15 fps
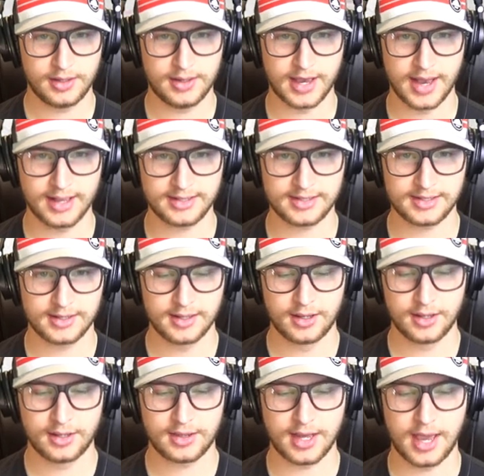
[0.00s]
Yes.
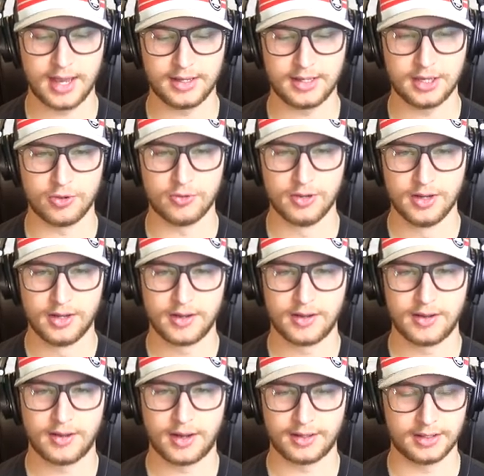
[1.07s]
Thank you.
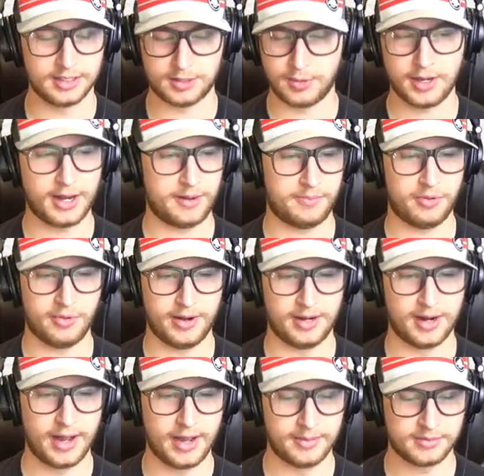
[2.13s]
At least we got a
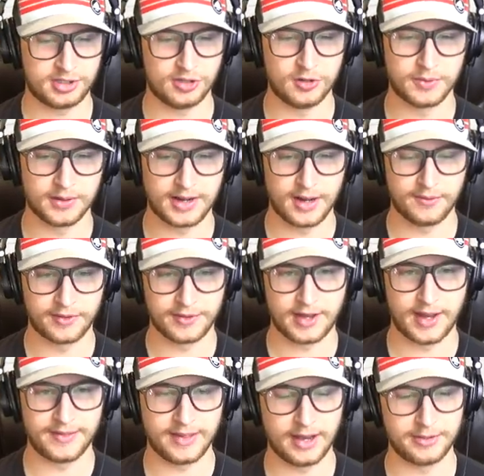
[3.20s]
point. I am super down for
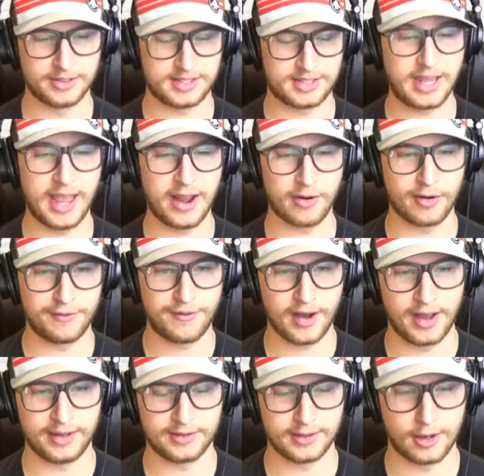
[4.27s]
that. That was
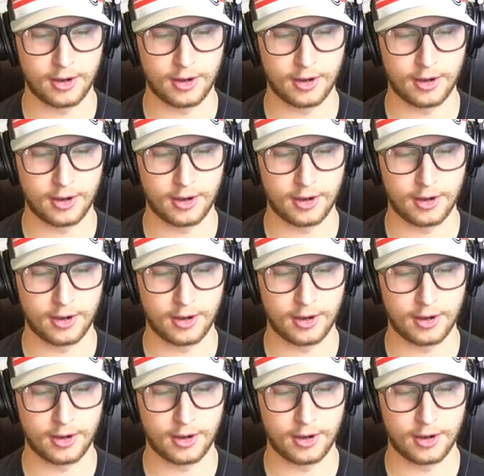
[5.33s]
terrifying,